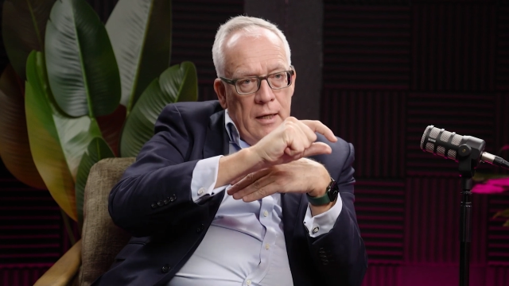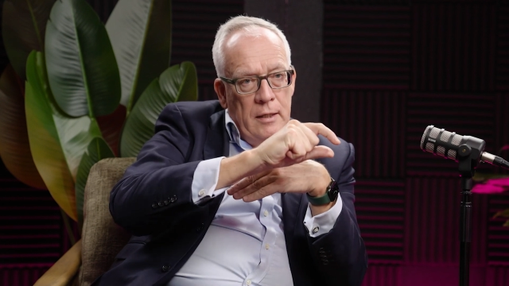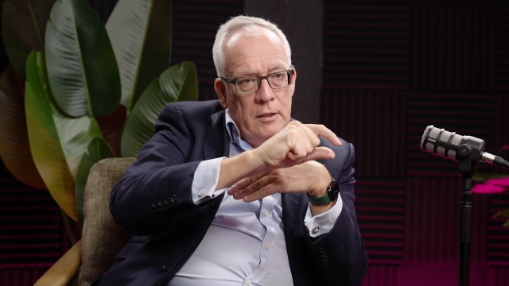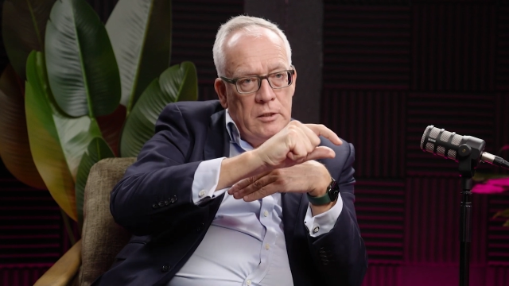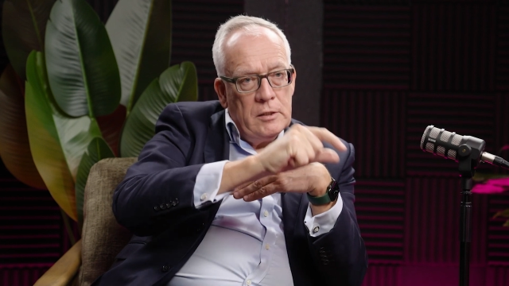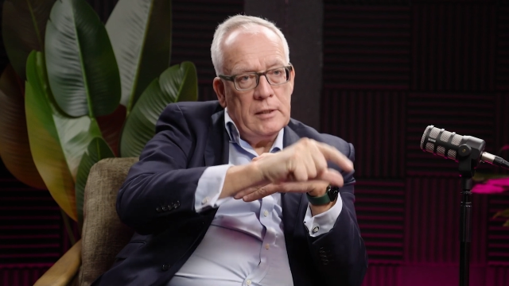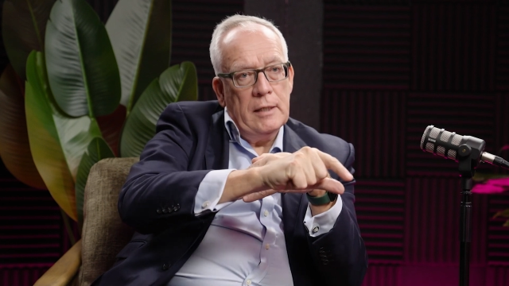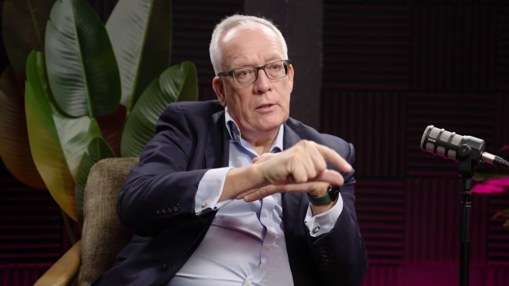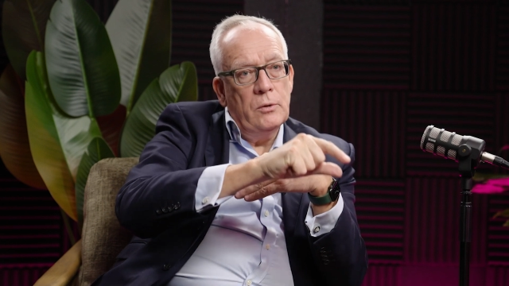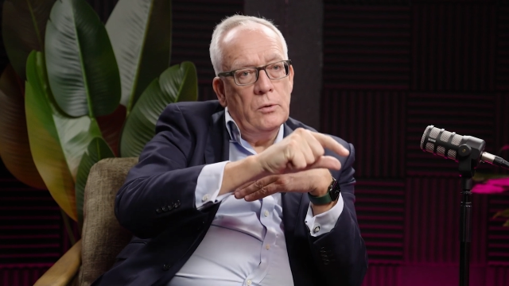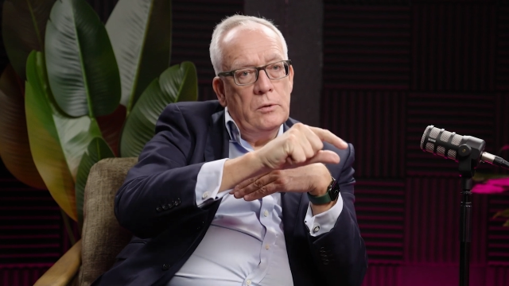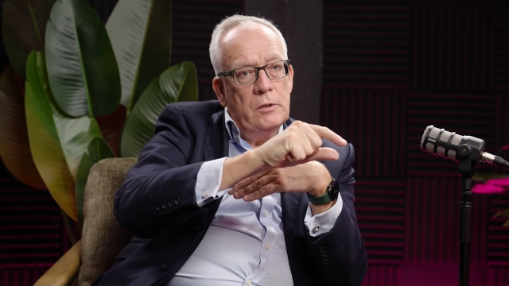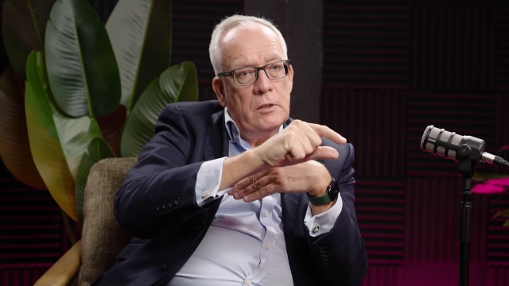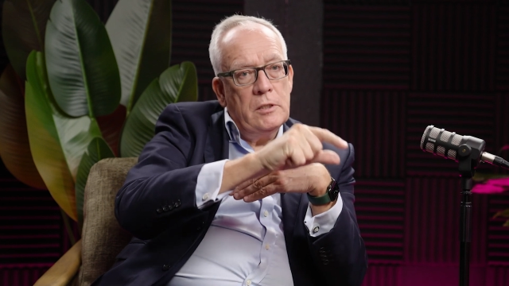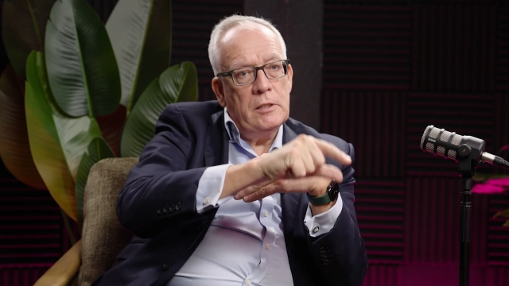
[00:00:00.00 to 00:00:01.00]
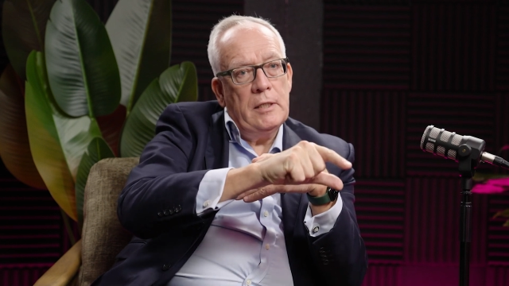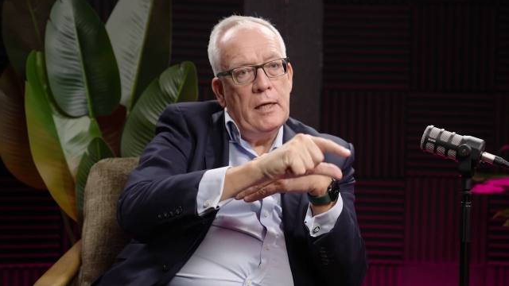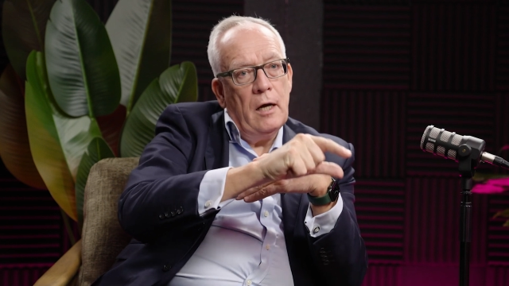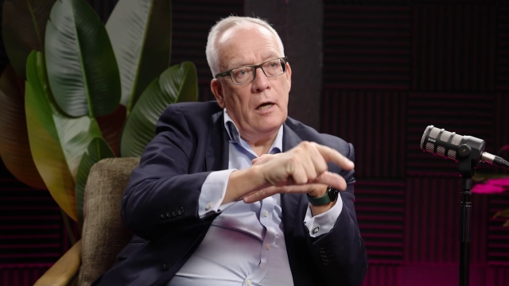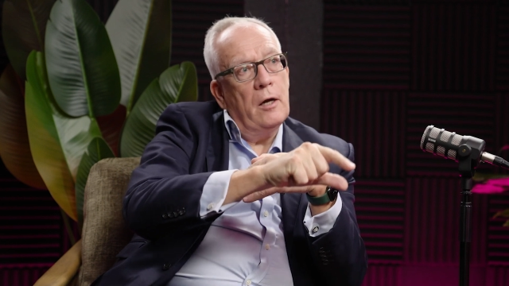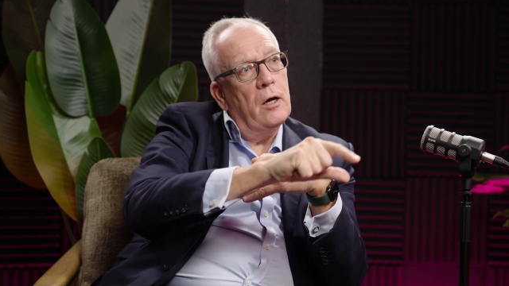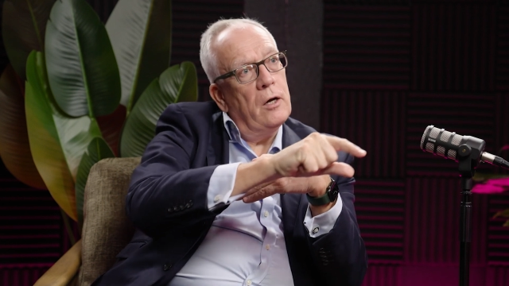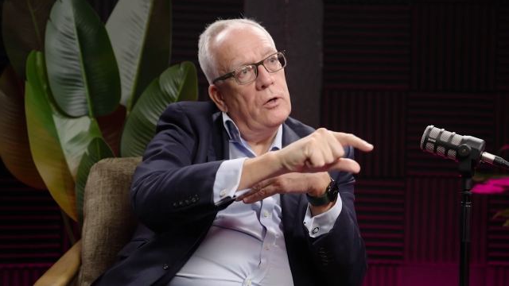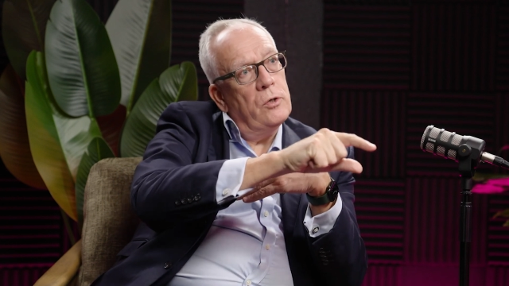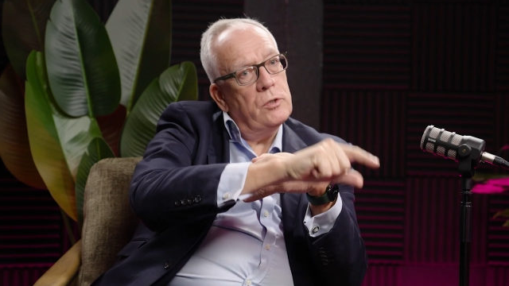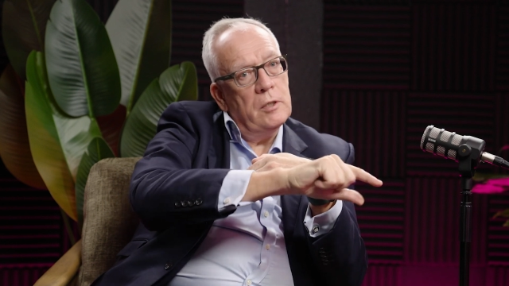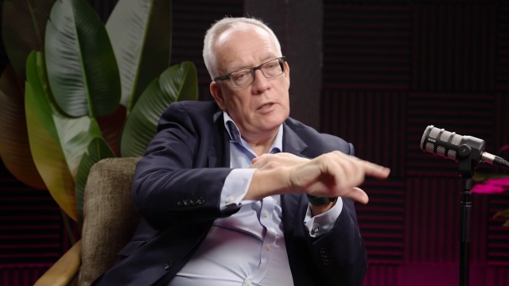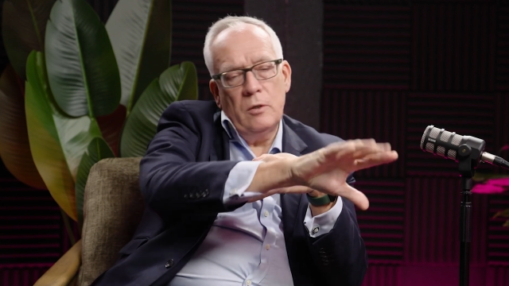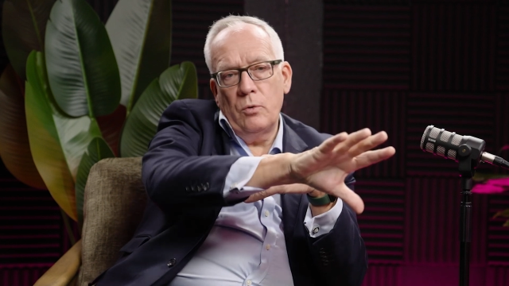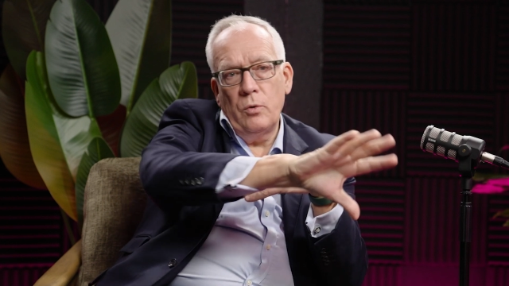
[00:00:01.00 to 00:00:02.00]
skilled CIOs
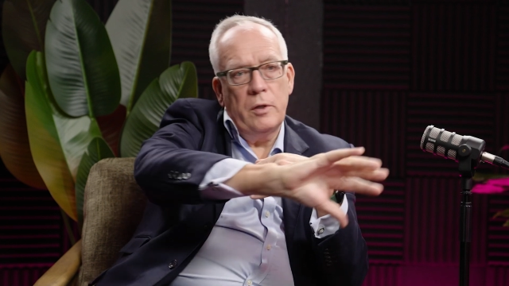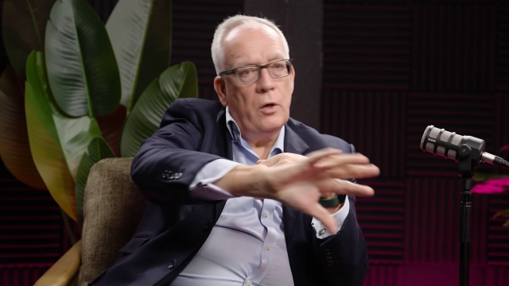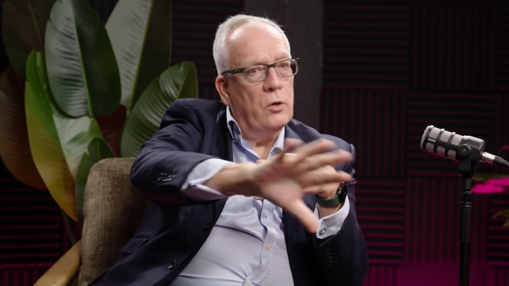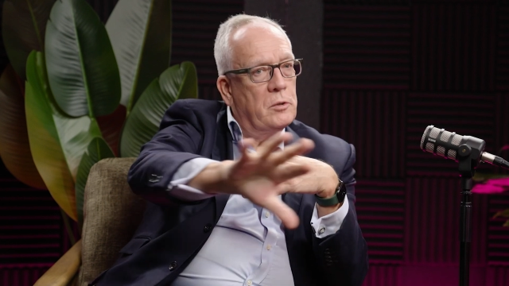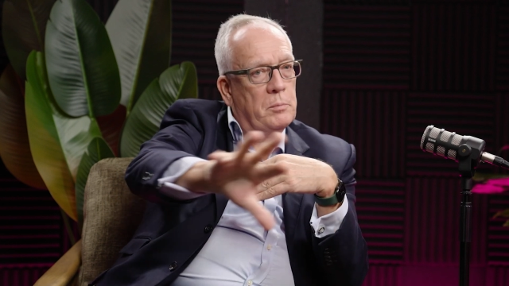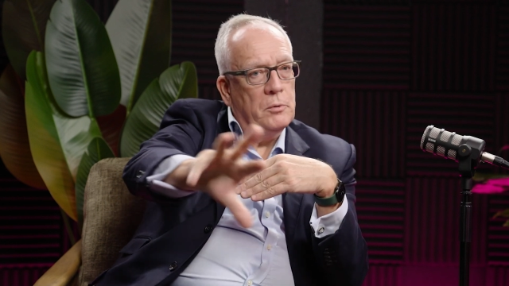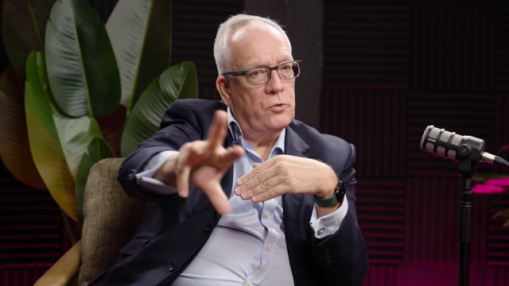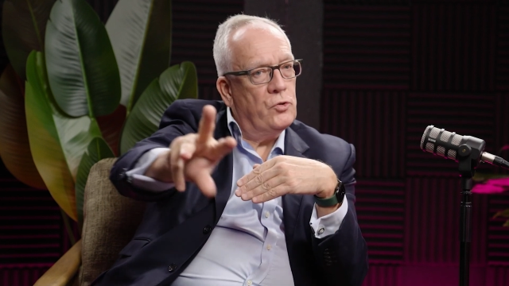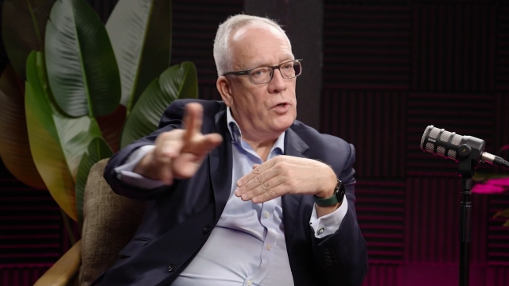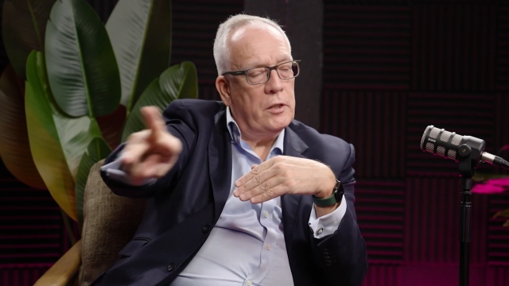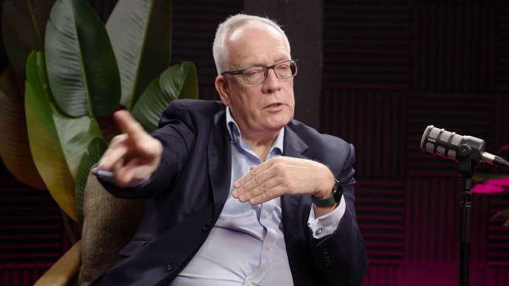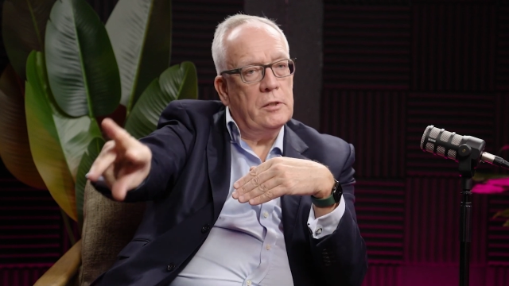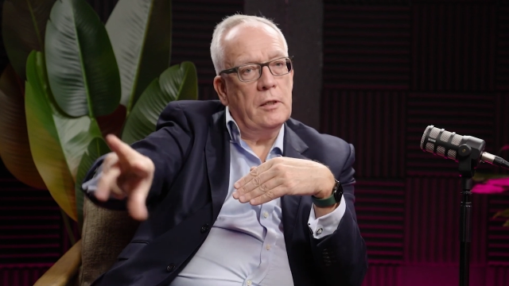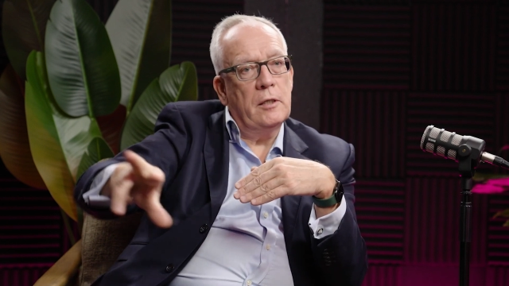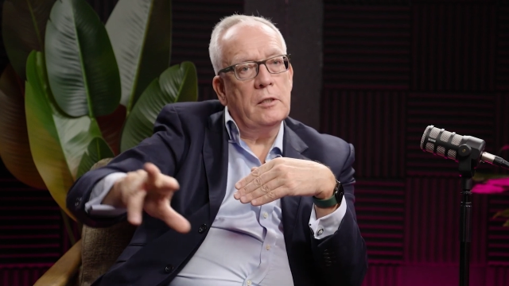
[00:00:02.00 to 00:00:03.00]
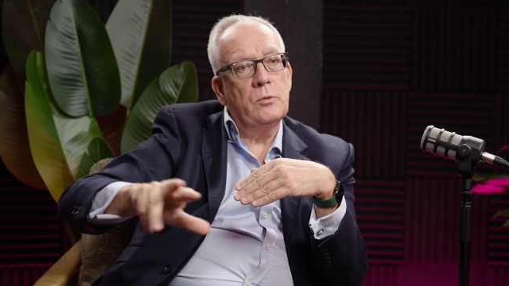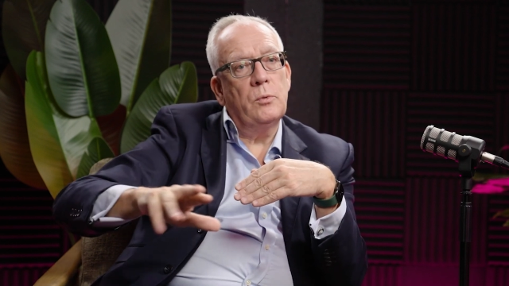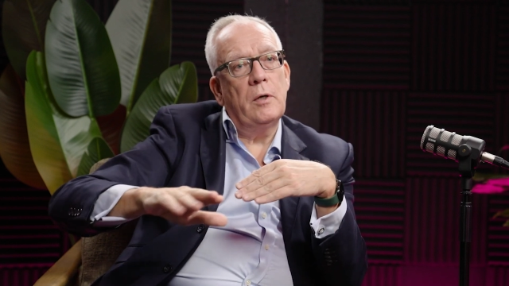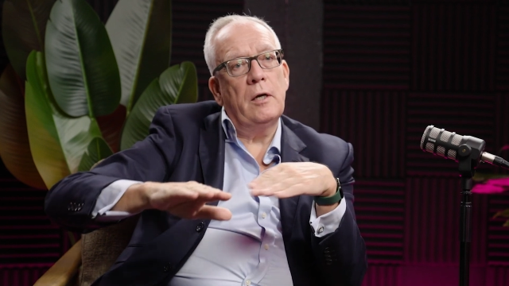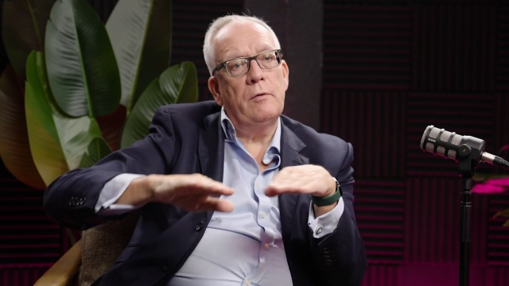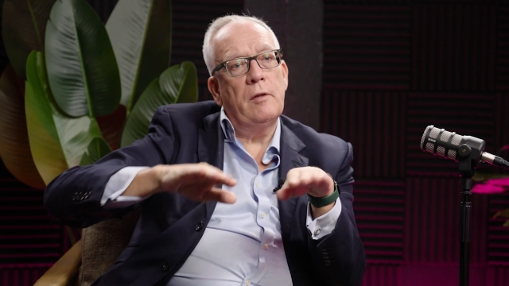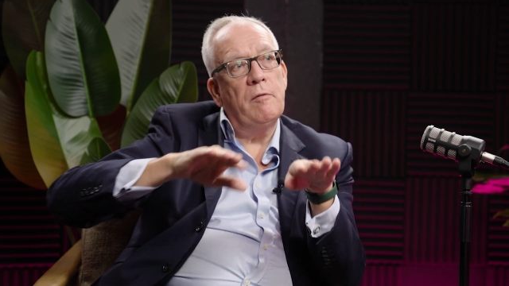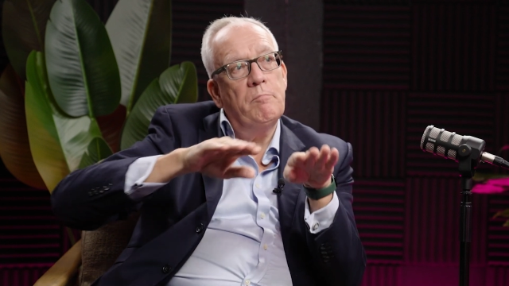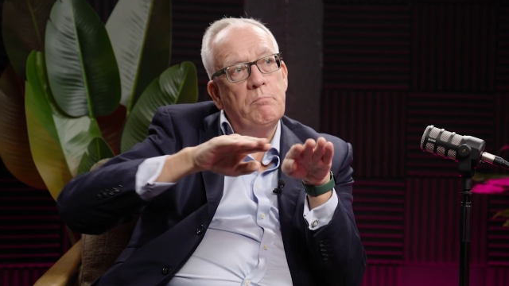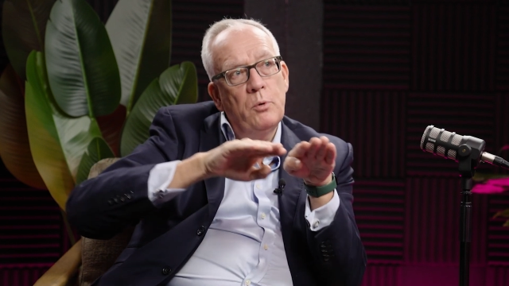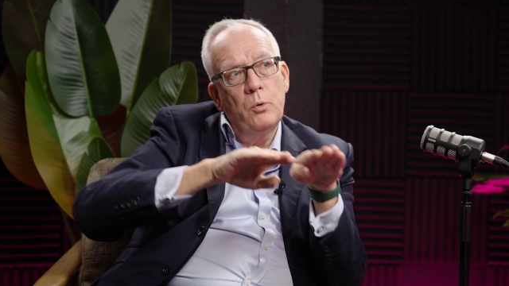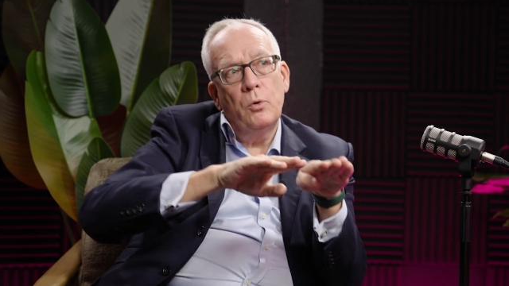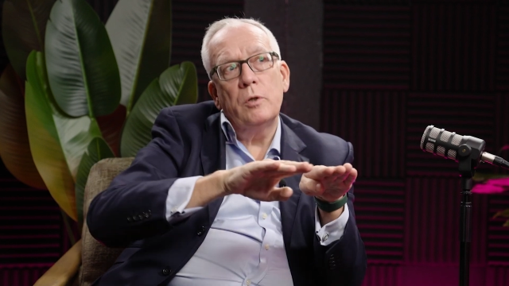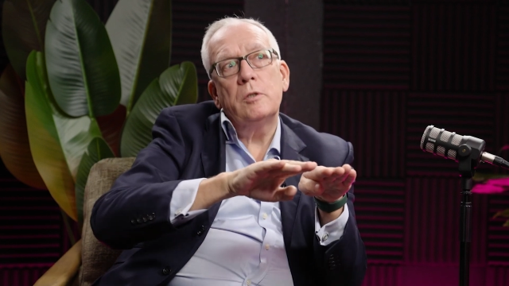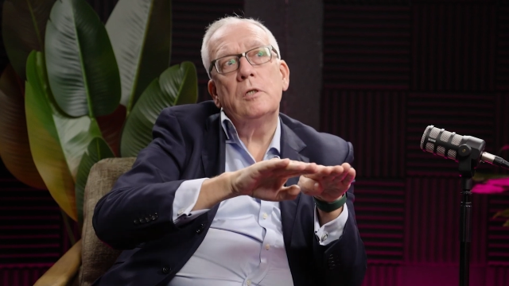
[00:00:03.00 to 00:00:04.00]
in all the hospital trusts and elsewhere, and they
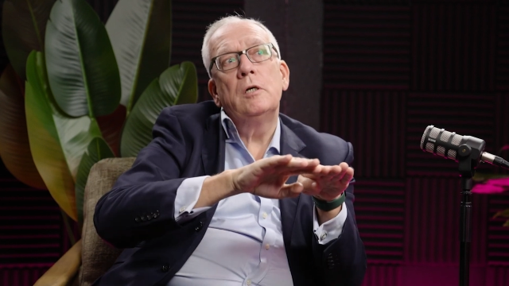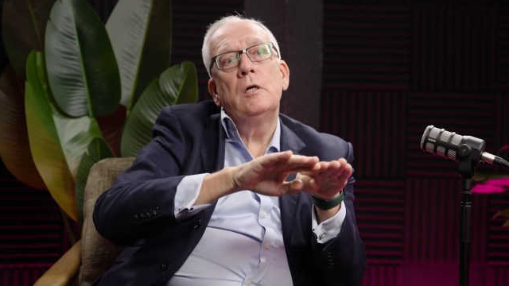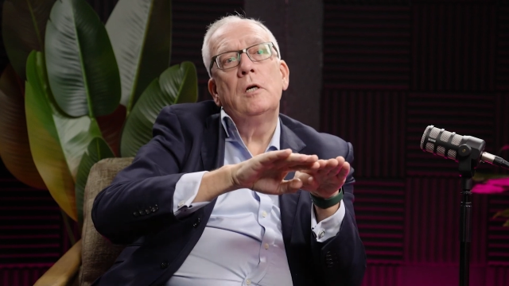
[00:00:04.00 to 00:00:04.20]
bought